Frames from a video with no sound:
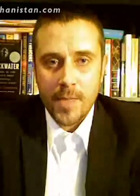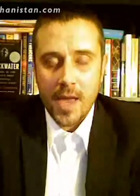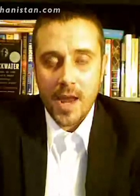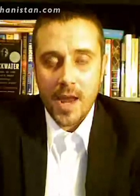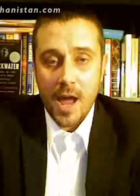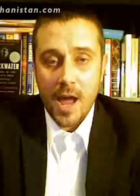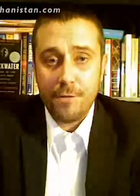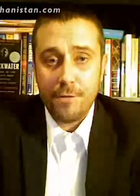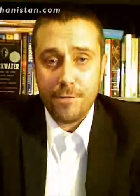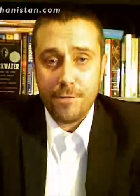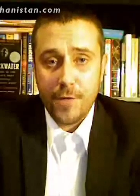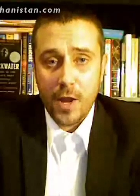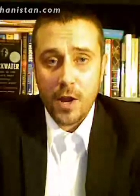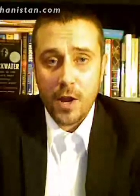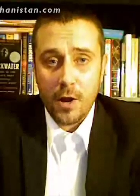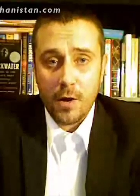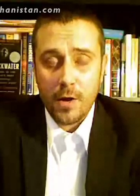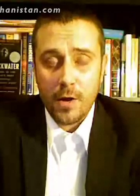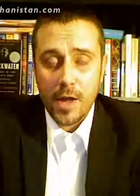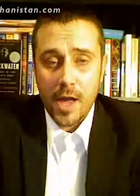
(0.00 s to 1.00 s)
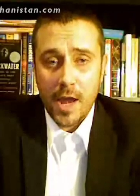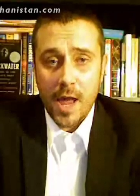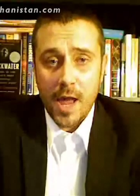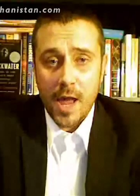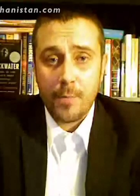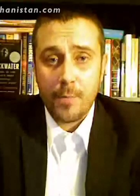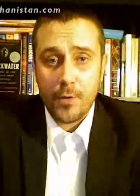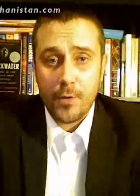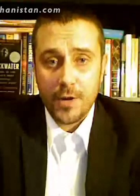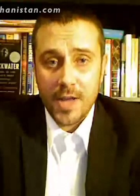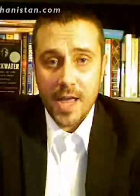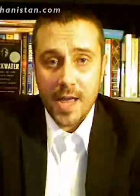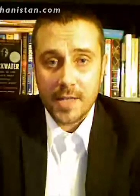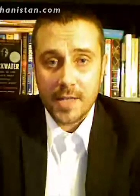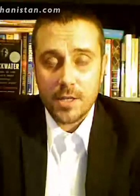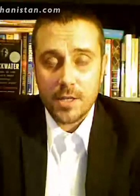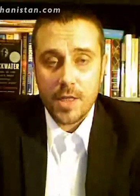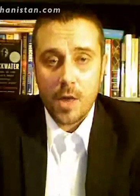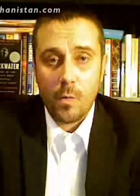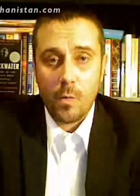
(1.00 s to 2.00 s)
And I fear and I
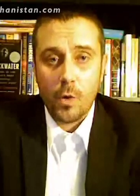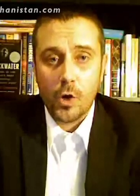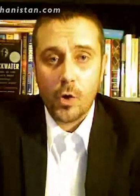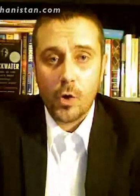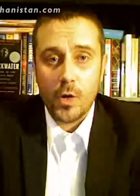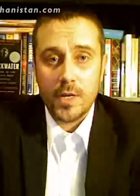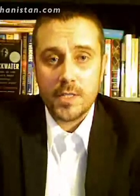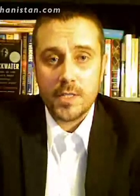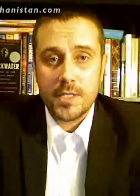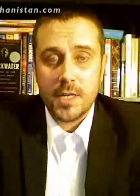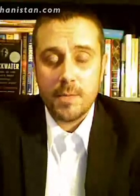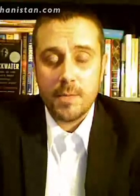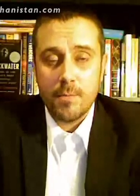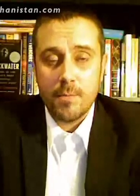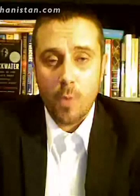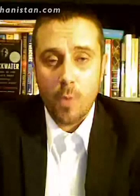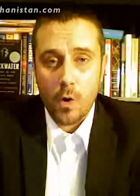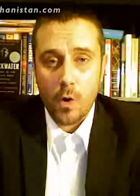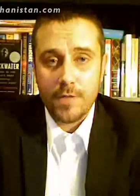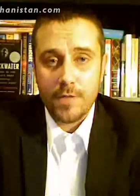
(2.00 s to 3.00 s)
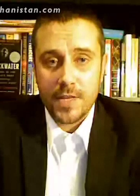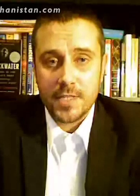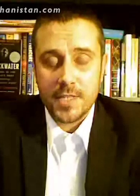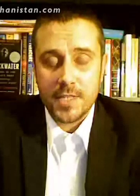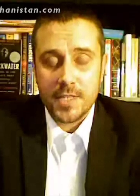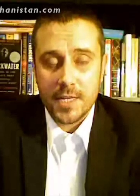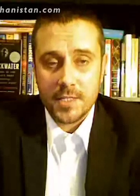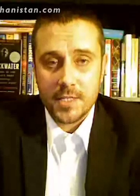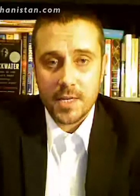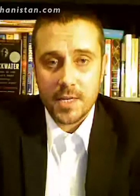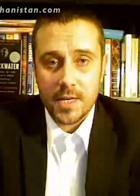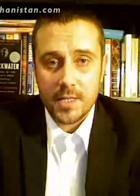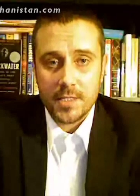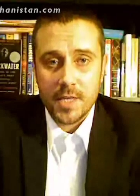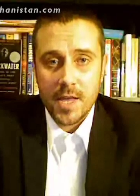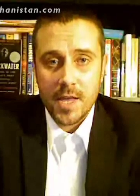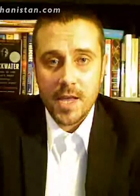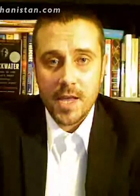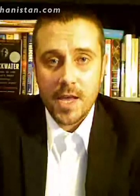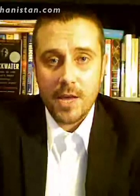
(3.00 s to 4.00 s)
predict that we're going to see more of these
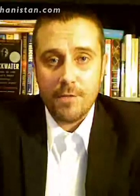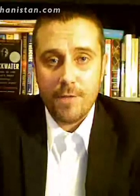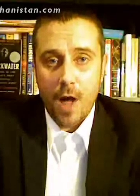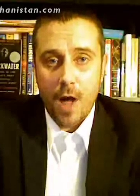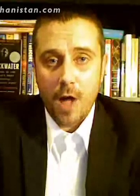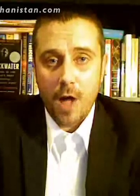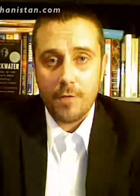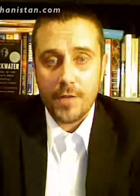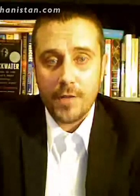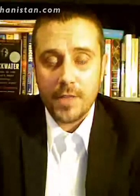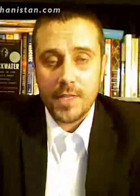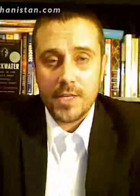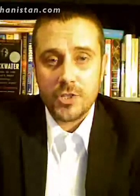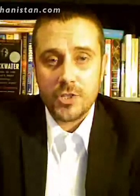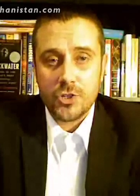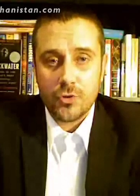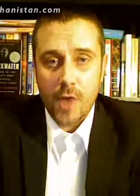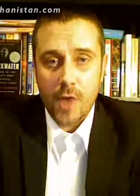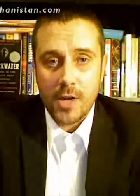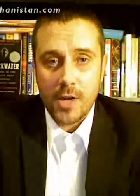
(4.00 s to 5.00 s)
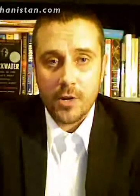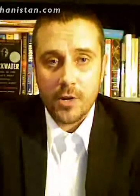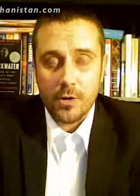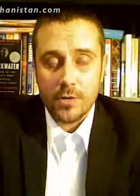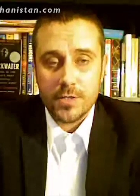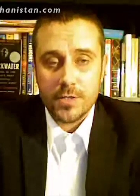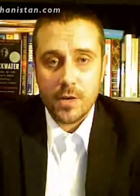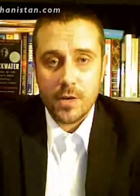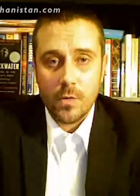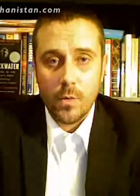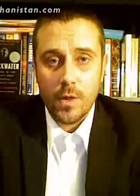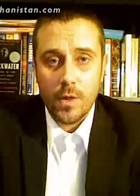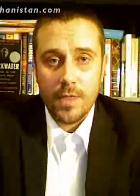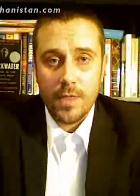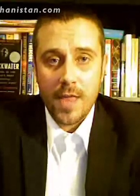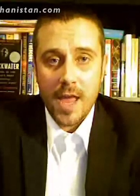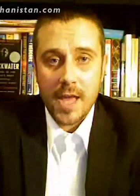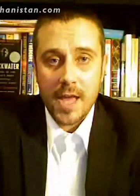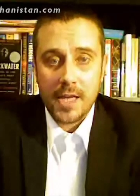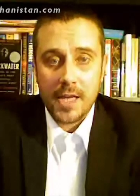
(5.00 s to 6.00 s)
incidents involving these trainers when
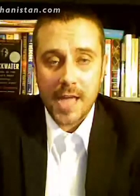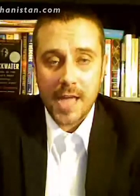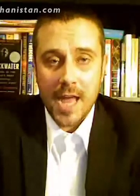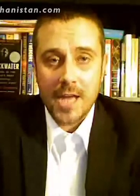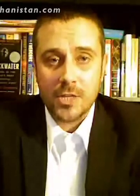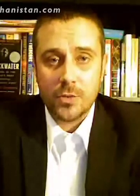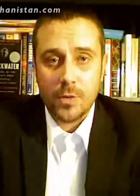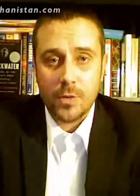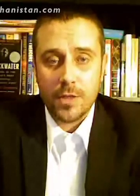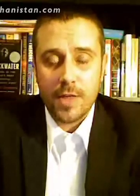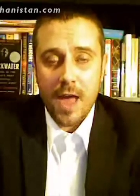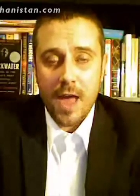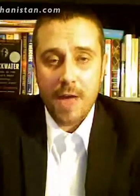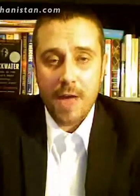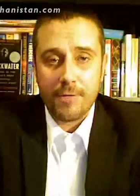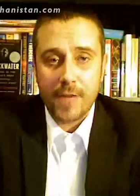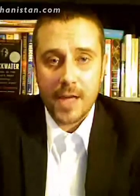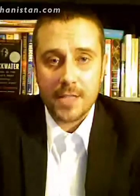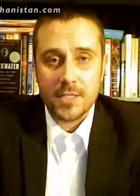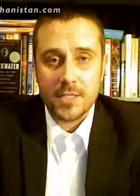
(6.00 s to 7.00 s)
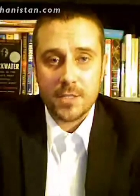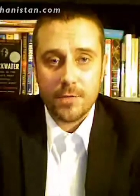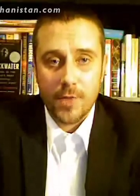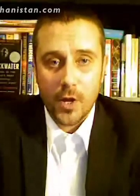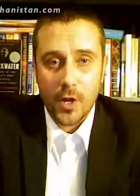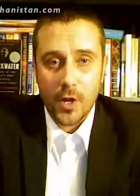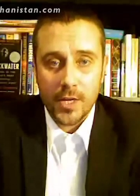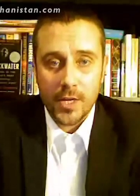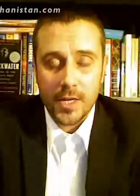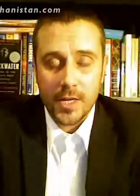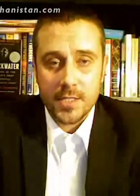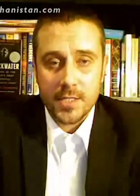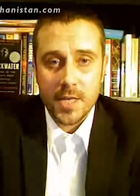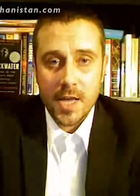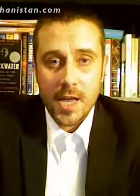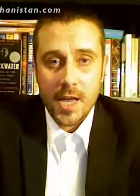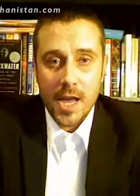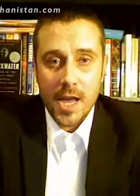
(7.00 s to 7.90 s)
they engage with Afghan civilians